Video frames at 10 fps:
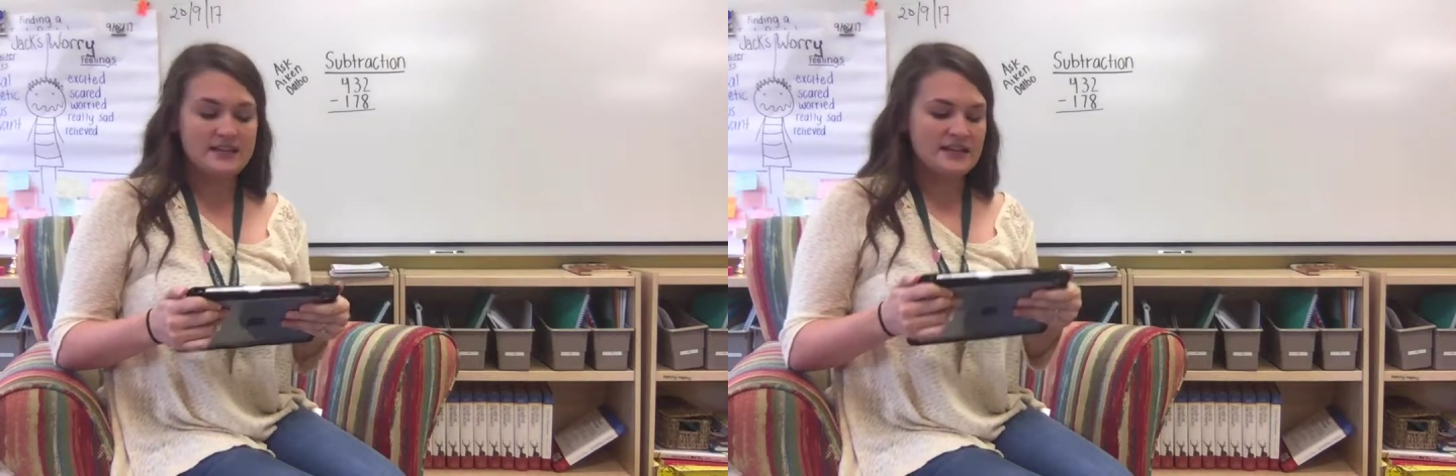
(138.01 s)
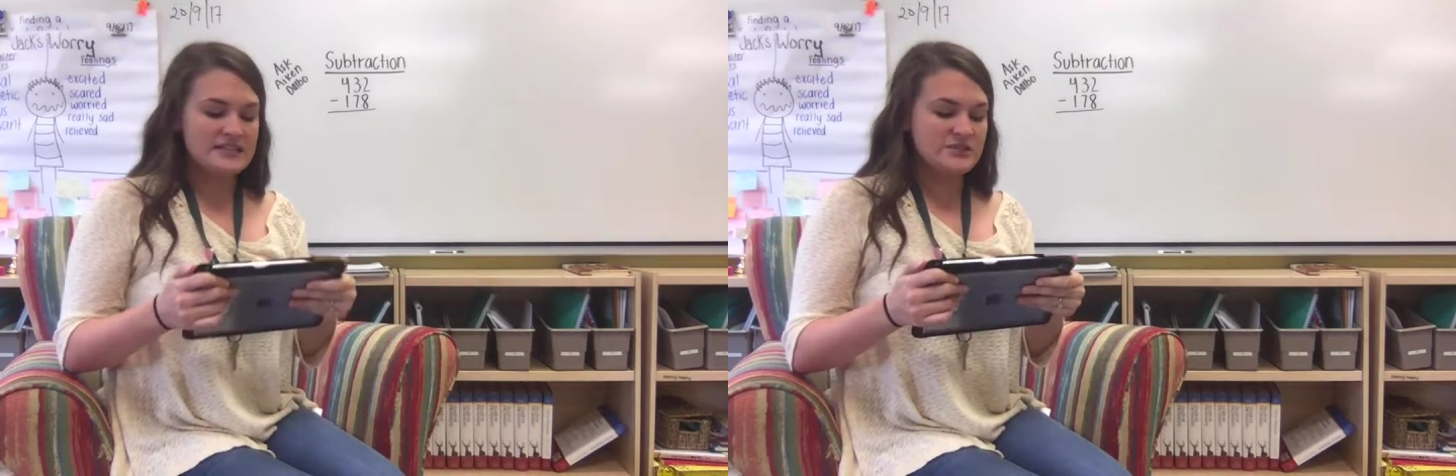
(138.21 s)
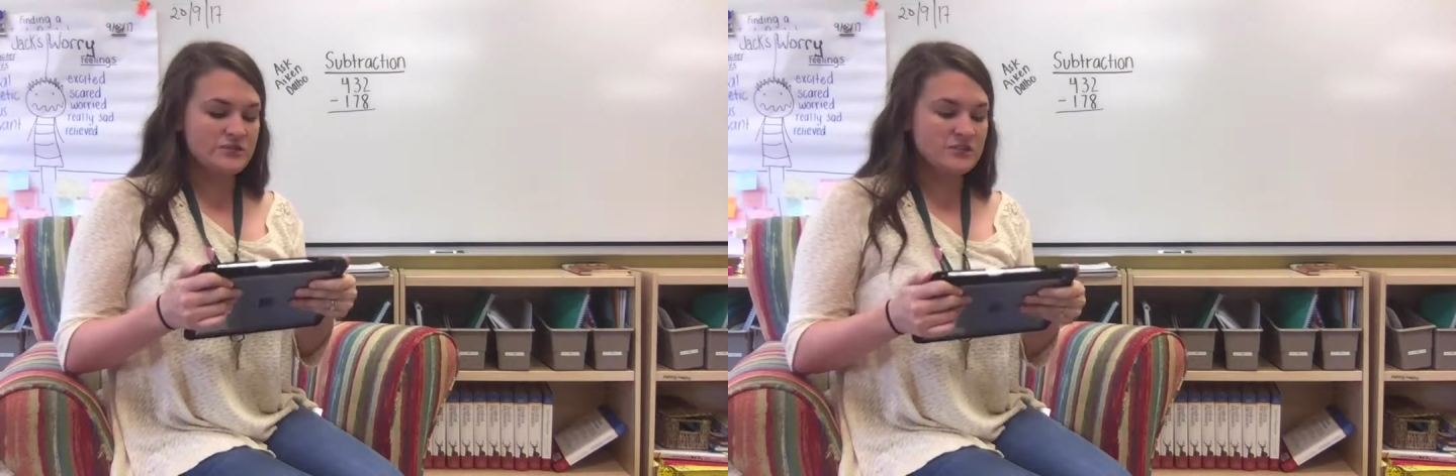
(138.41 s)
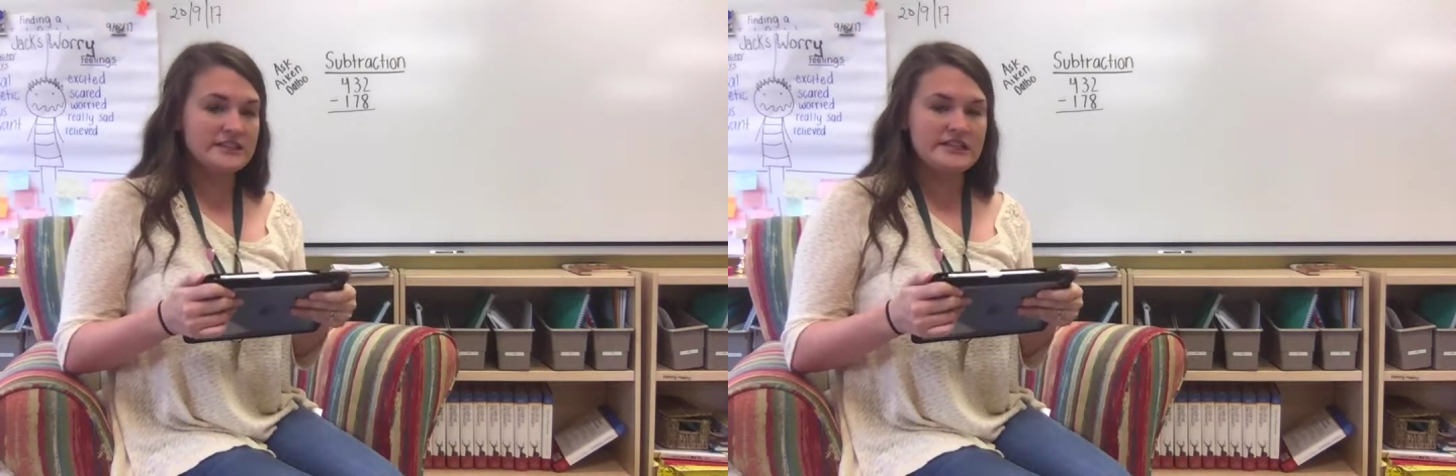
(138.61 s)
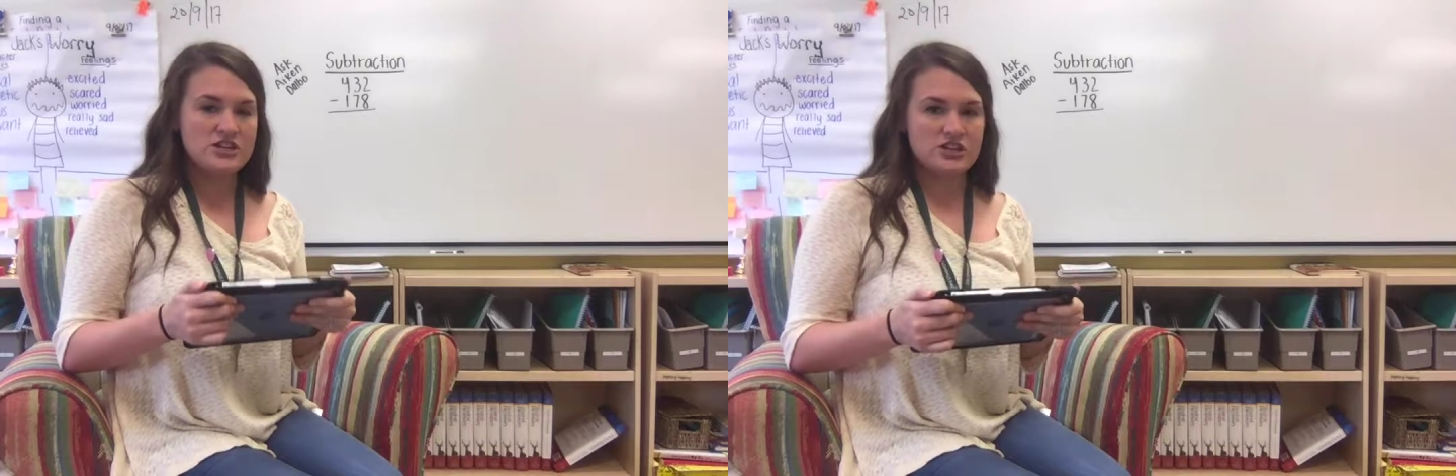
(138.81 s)
It's
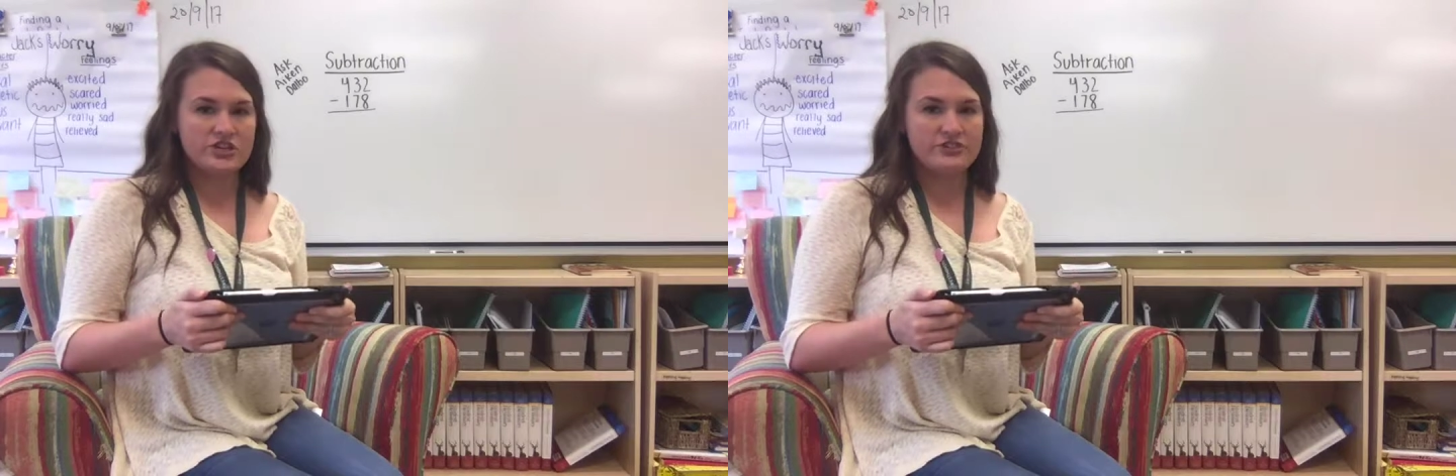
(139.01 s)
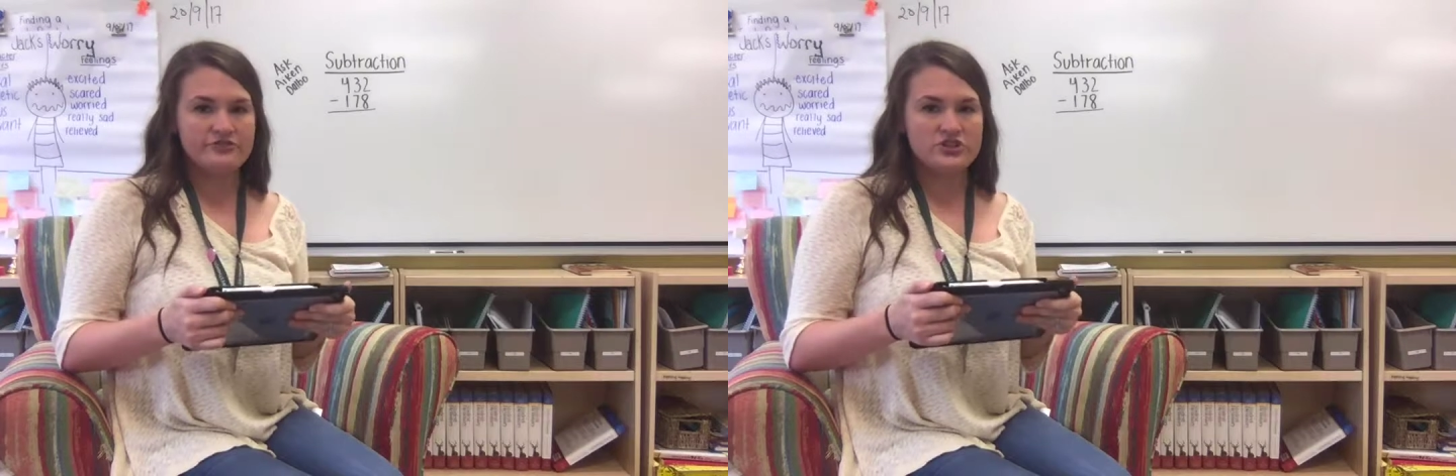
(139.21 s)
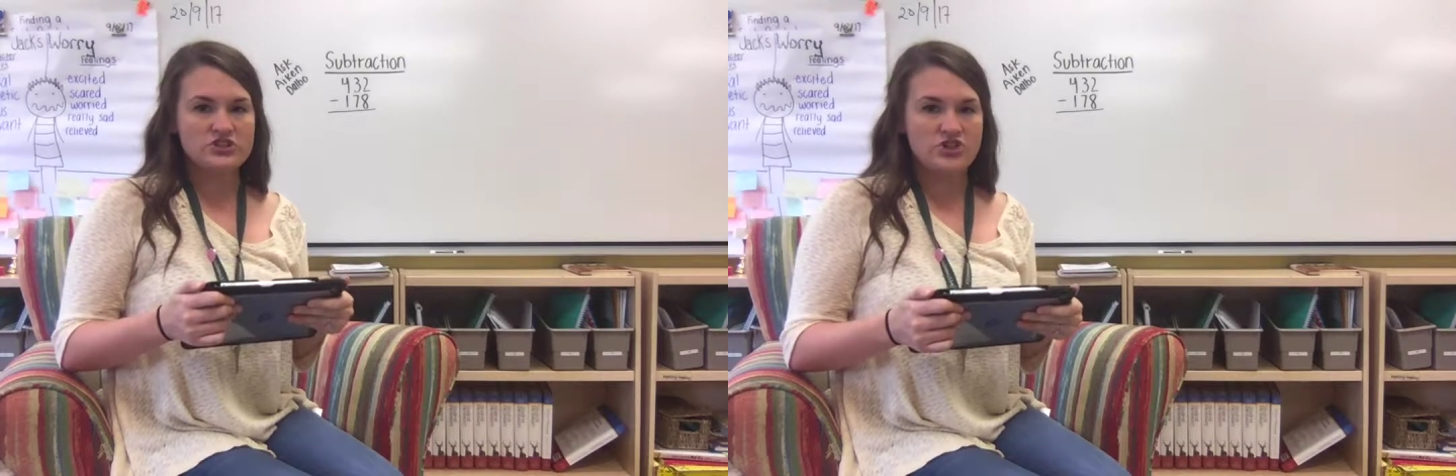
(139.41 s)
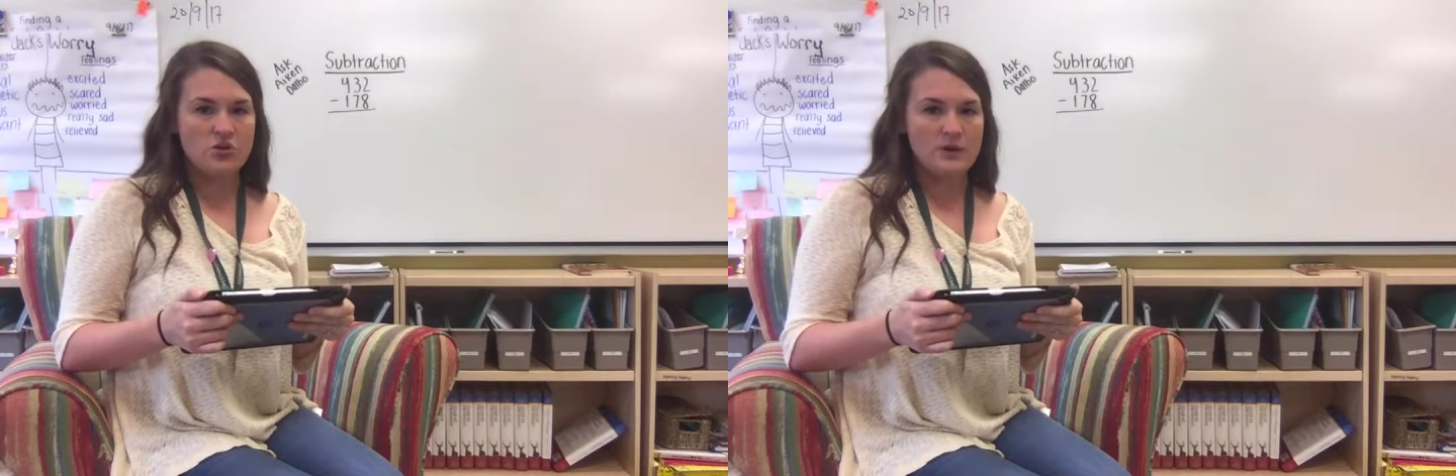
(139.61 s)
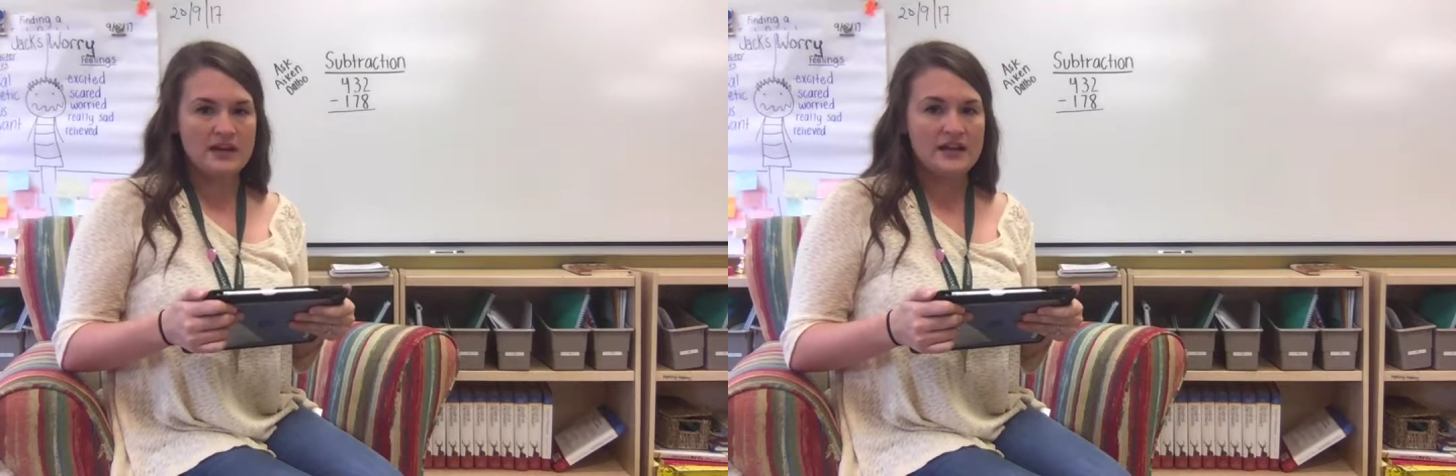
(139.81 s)
really good for
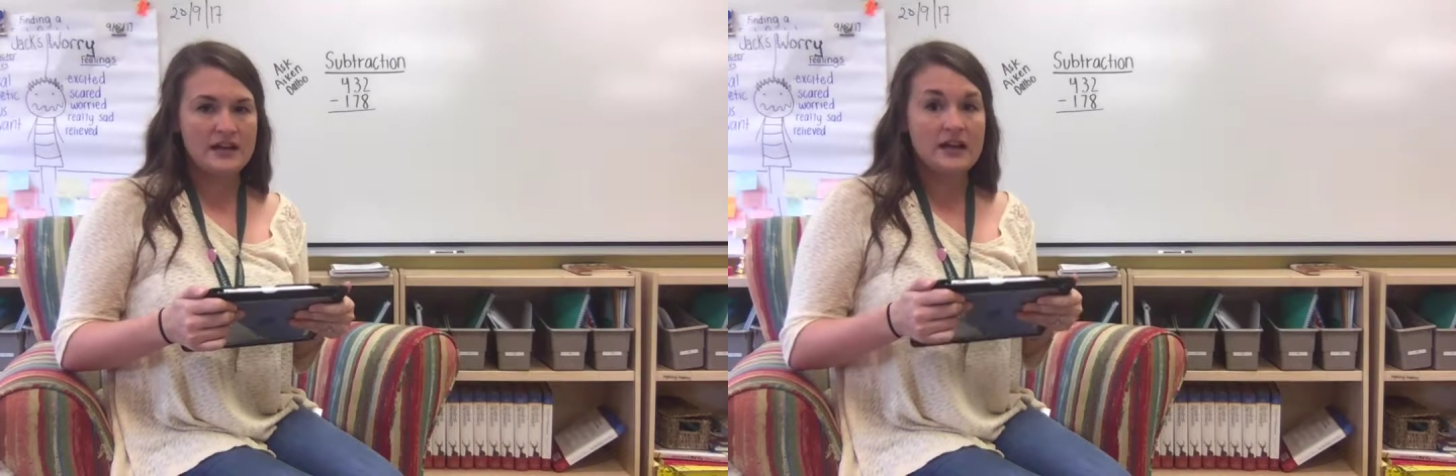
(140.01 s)
showing